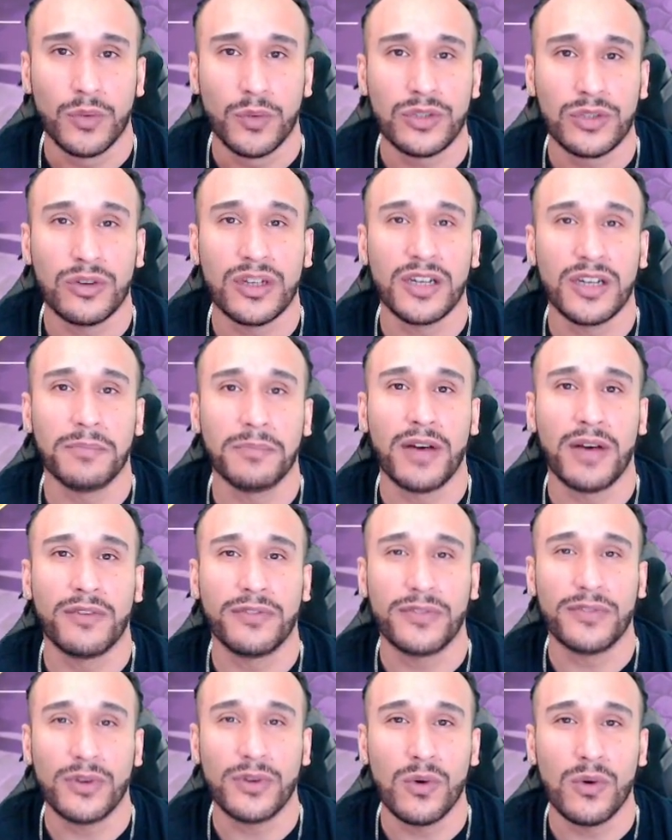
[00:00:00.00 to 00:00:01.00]
Talking about
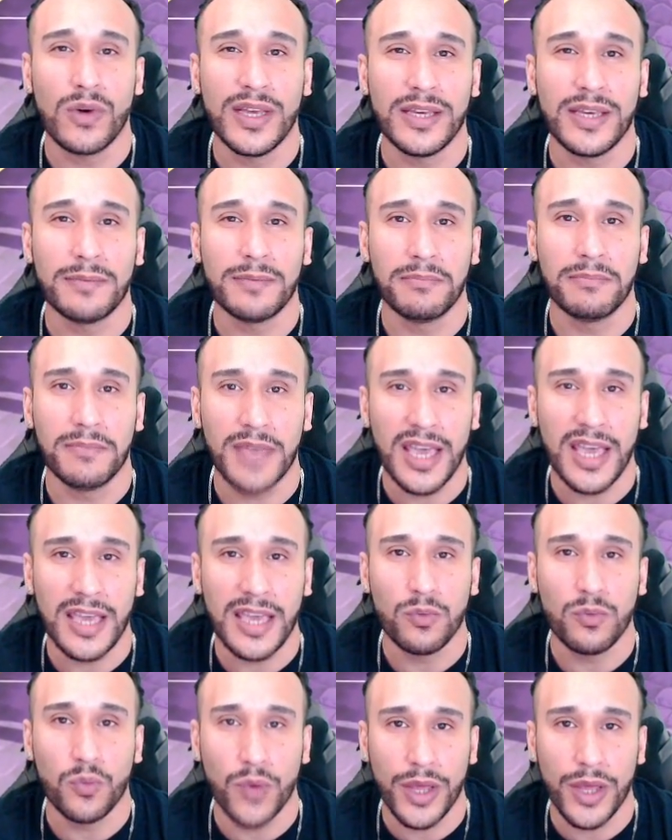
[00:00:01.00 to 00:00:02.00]
Floyd
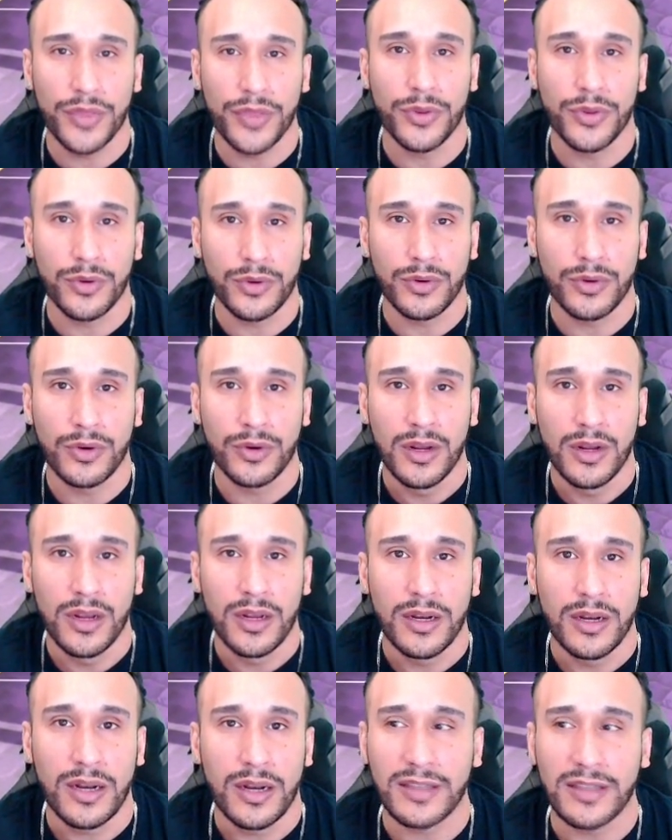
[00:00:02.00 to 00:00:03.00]
Mayweather,
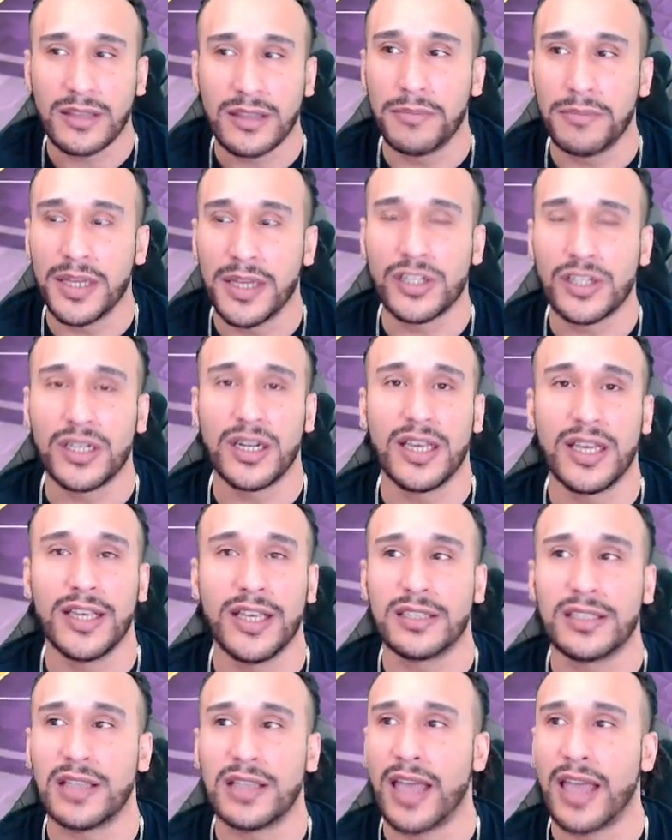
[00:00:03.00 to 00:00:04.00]
not to mention
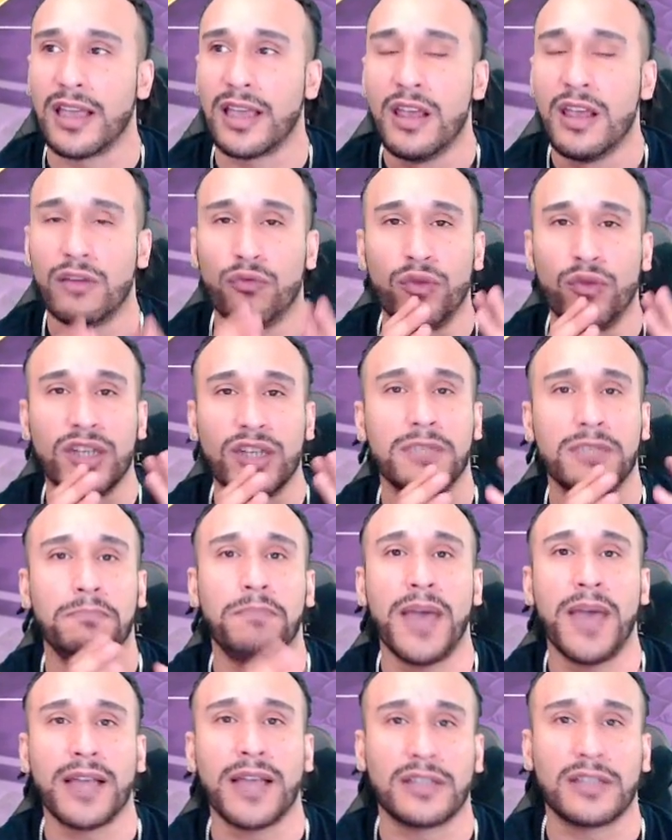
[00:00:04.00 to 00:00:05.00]
his like
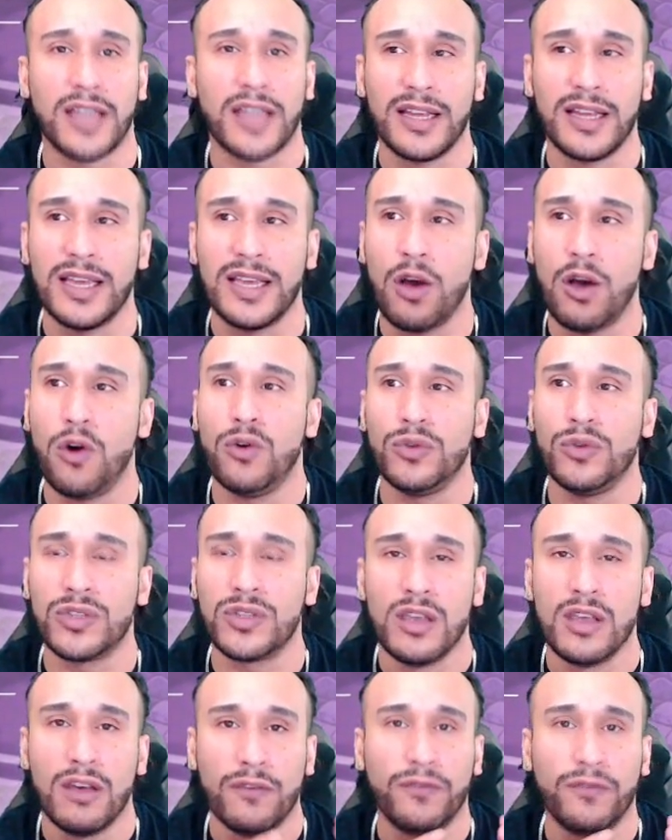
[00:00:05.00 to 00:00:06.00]
respect that he holds
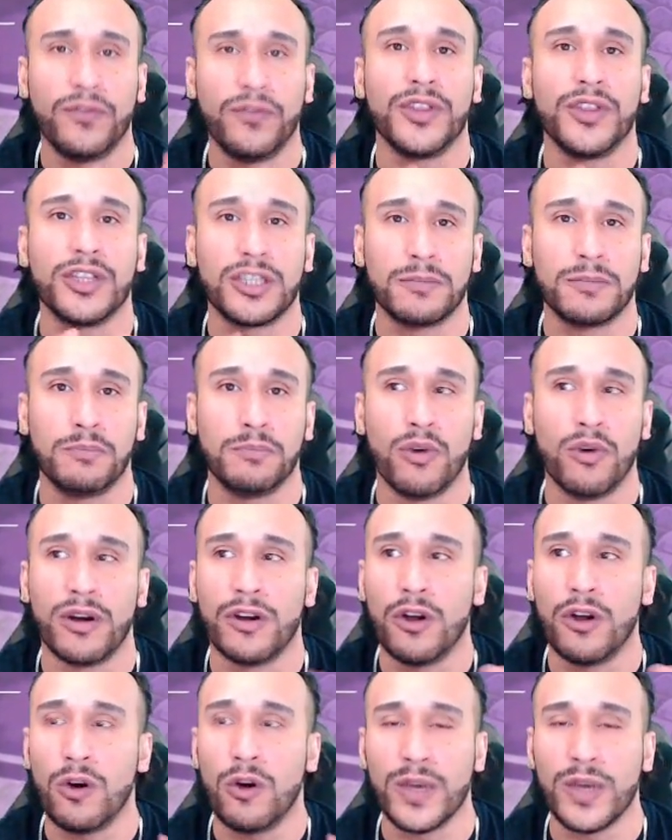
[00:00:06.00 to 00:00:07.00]
for the sport,
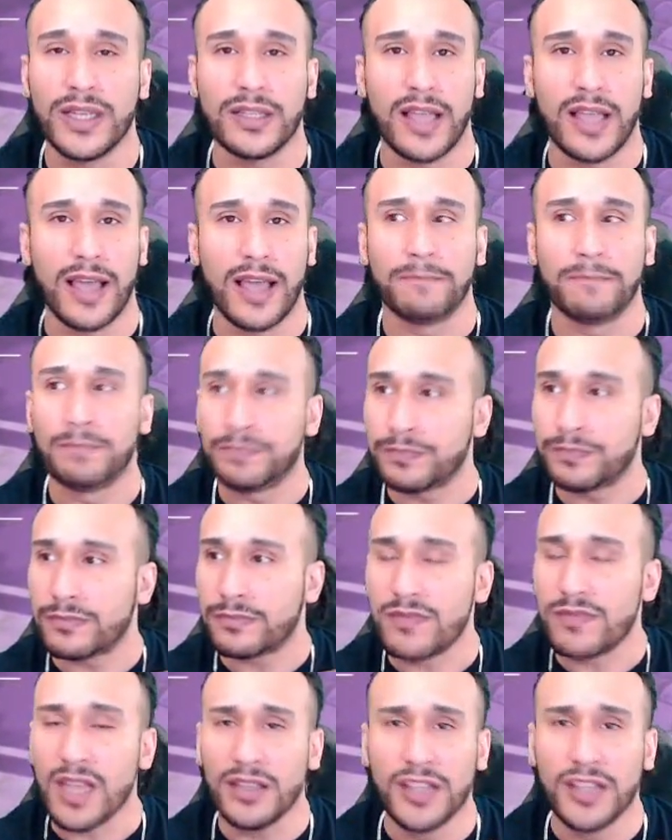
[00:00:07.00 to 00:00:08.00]
knowing that
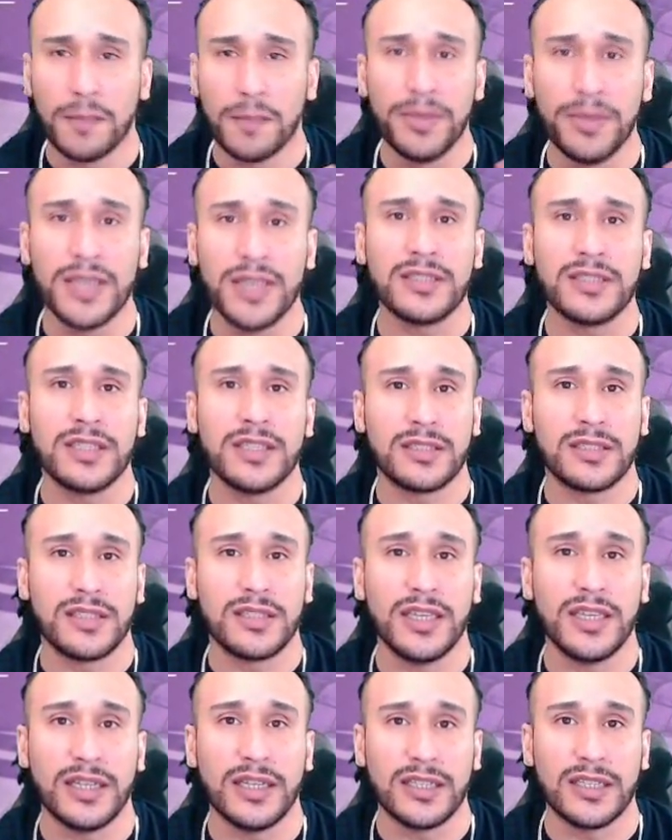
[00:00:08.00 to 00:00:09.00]
the business
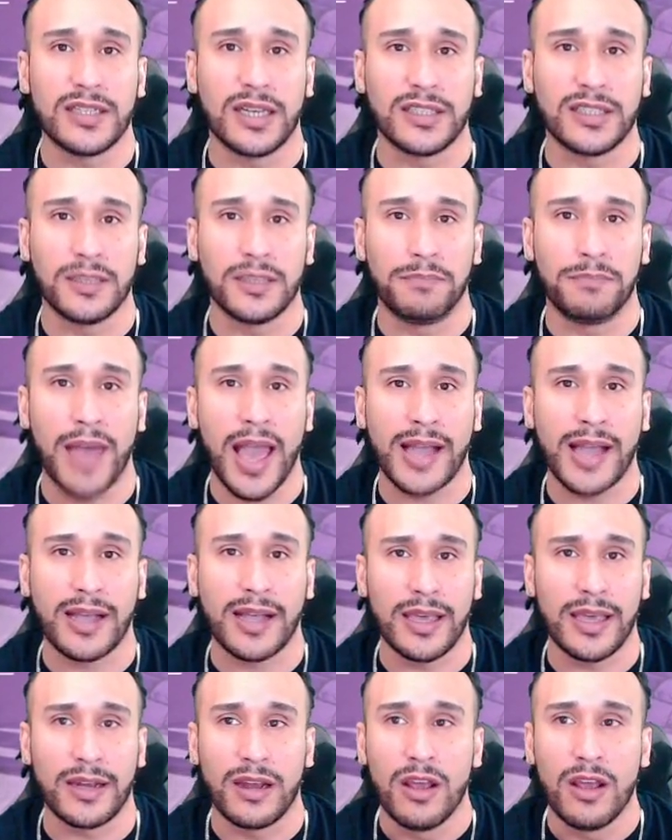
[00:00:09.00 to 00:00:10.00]
dealings on the
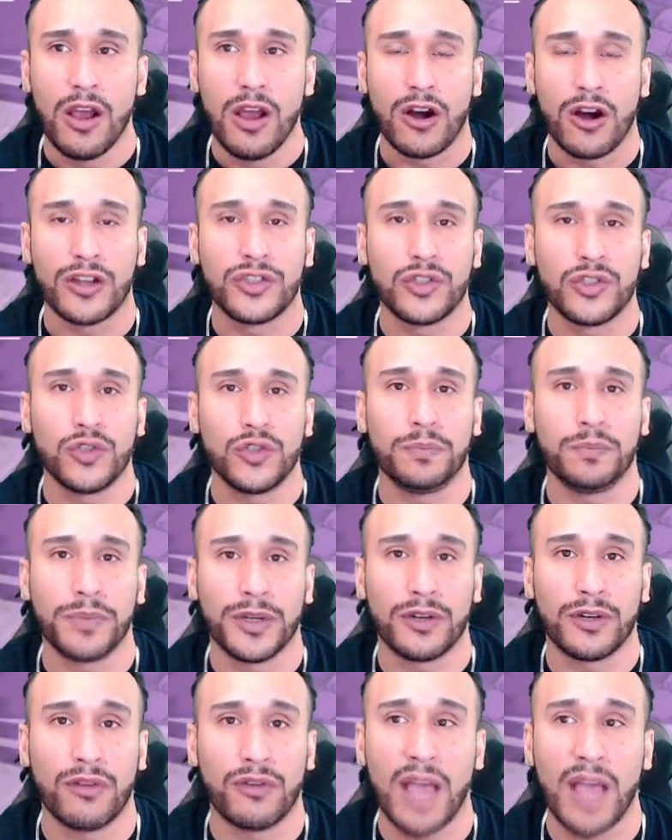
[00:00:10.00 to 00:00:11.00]
back end are
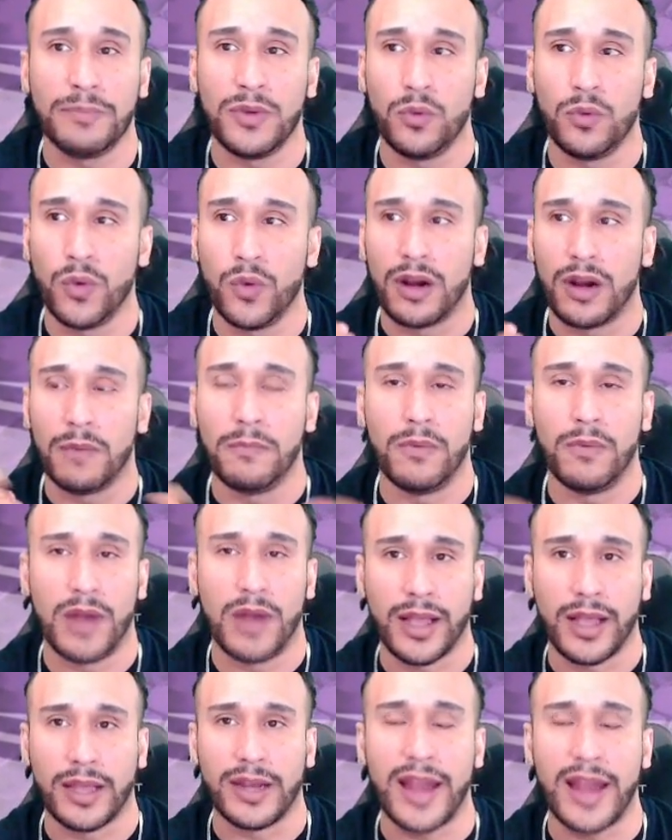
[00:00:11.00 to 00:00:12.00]
super grimy, where
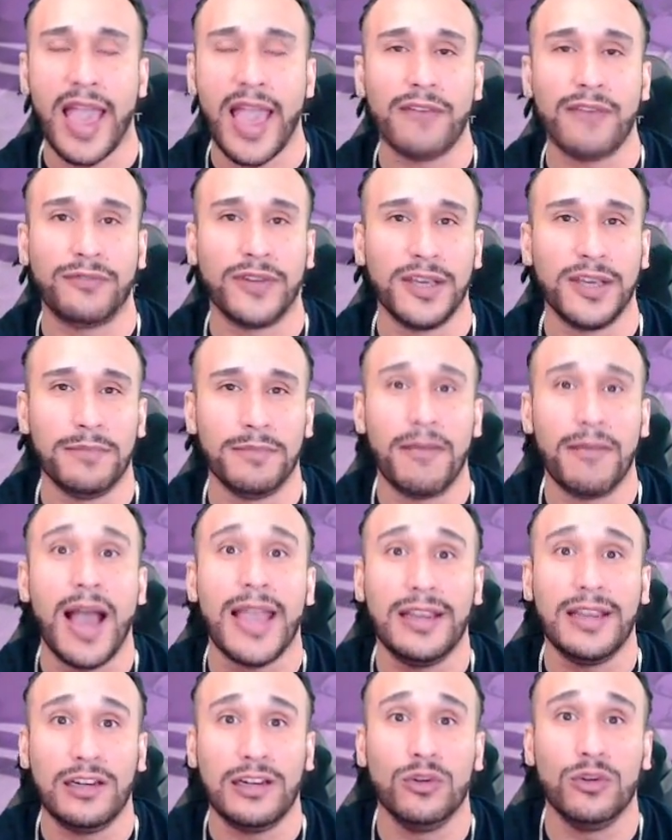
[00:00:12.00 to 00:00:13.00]
like an athlete
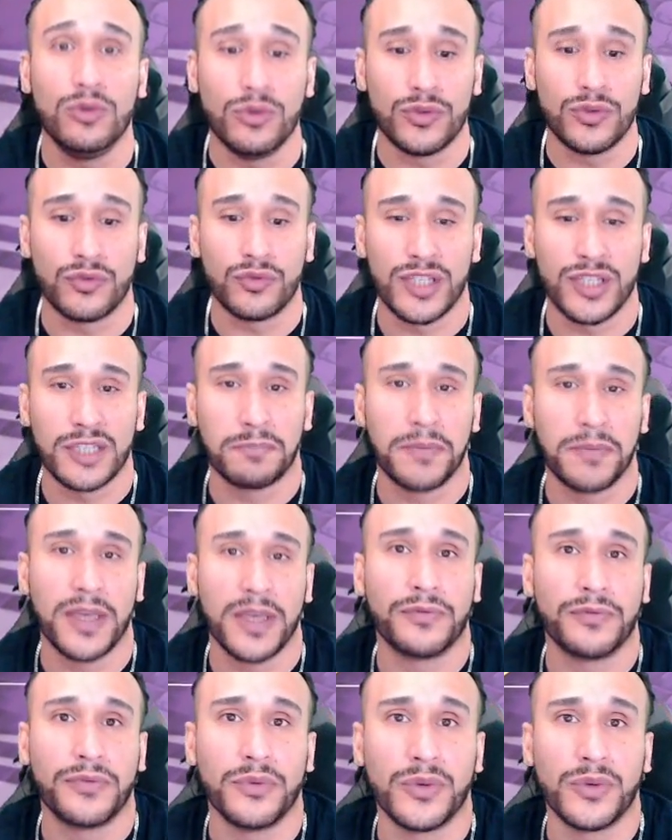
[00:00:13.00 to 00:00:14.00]
might lose
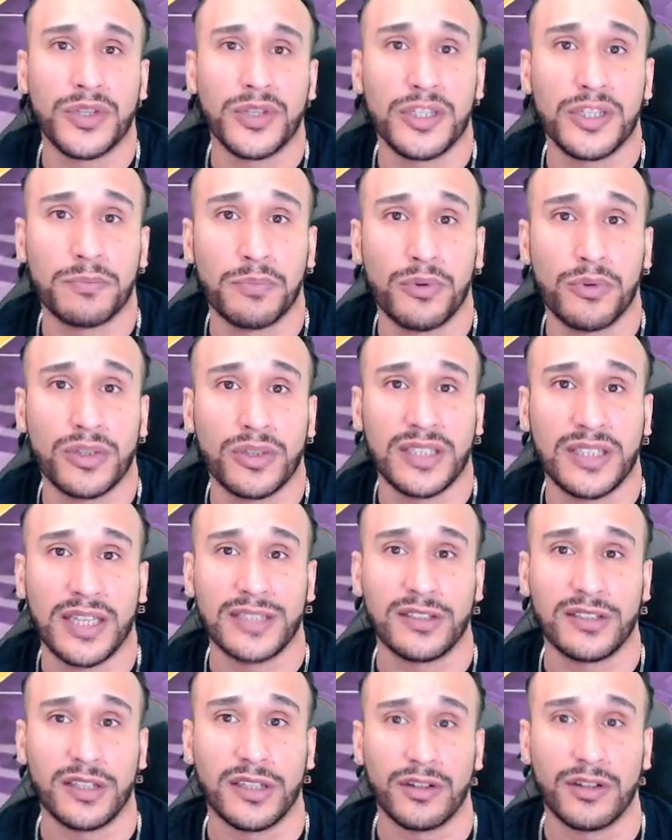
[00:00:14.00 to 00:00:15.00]
respect for the sport
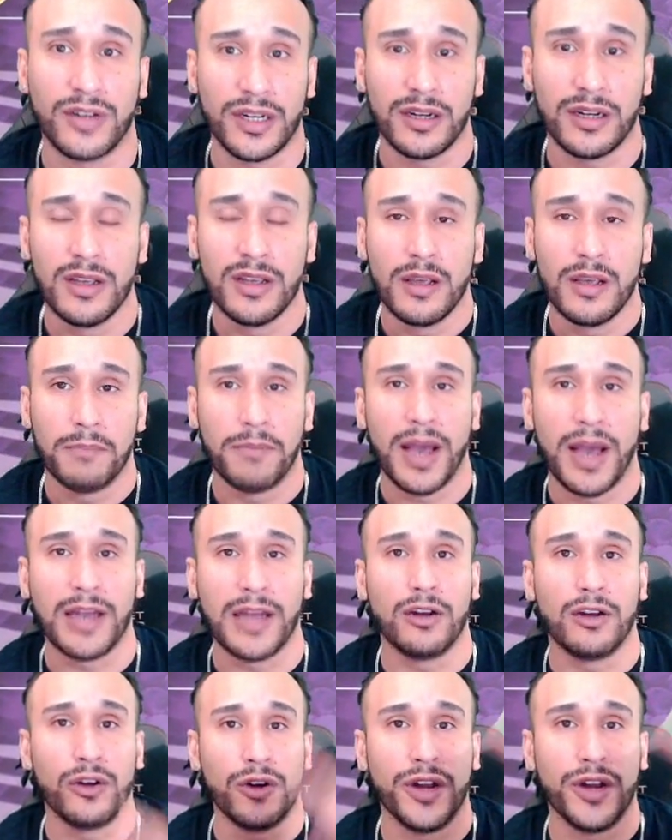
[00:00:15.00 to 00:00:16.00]
that they're in by
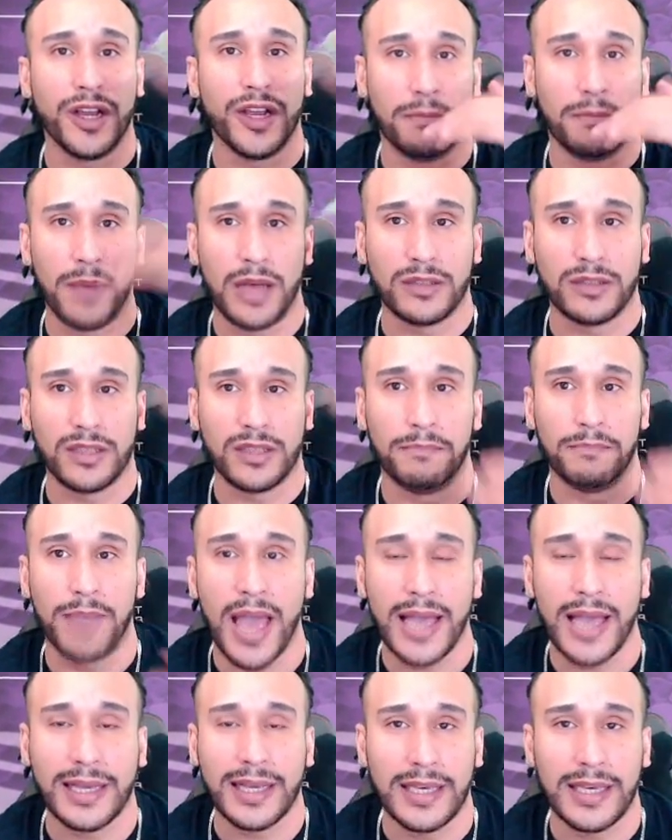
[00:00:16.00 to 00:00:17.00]
learning about the
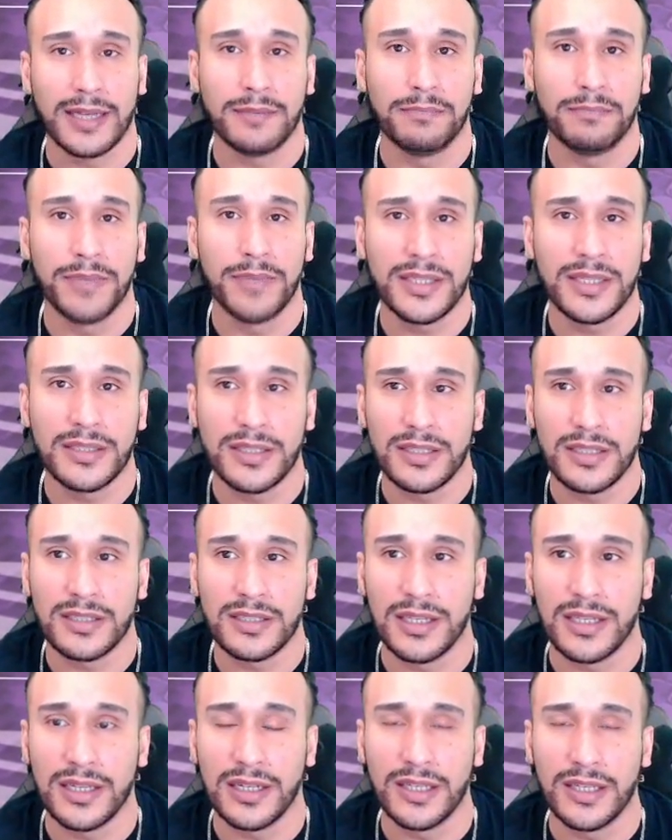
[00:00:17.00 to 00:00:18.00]
back end business
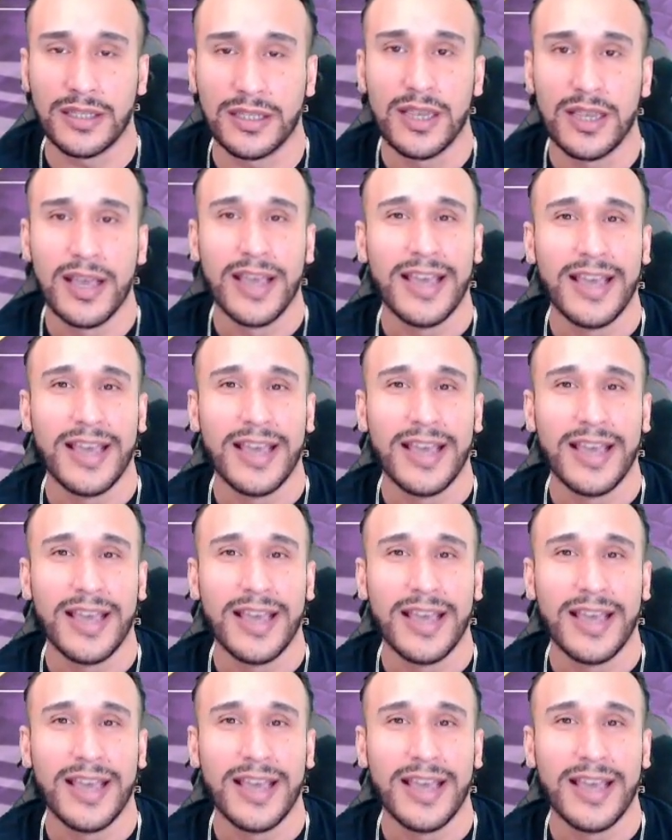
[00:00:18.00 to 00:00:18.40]
dealings.